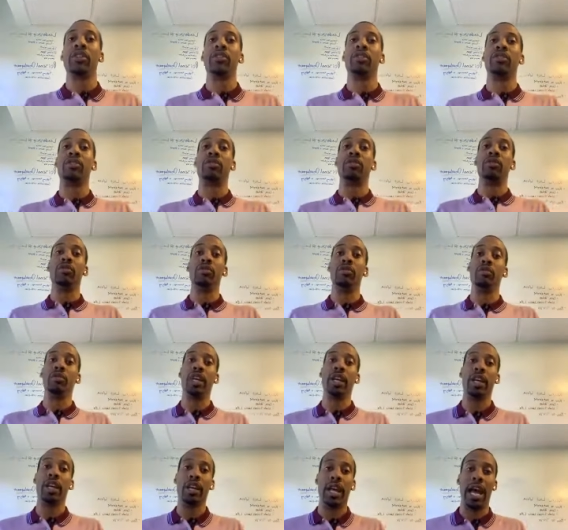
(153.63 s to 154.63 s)
to
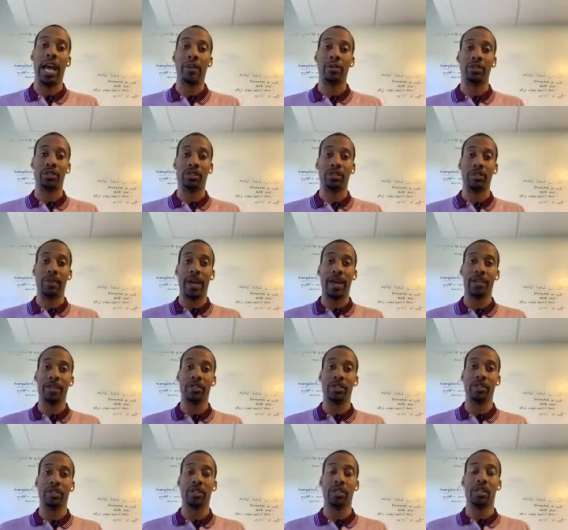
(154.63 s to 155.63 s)
getting an acquisition
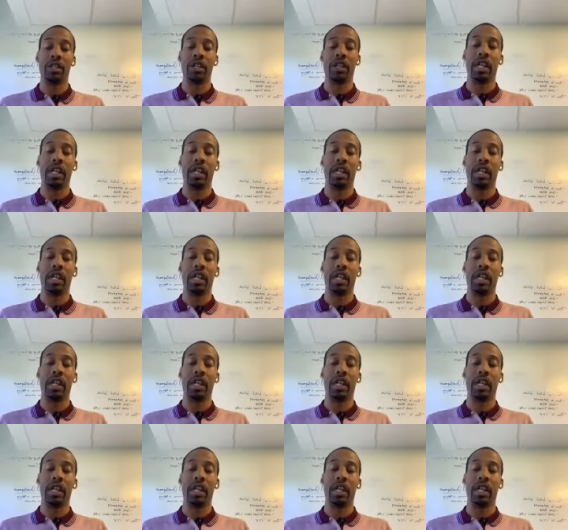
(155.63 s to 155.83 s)
manager.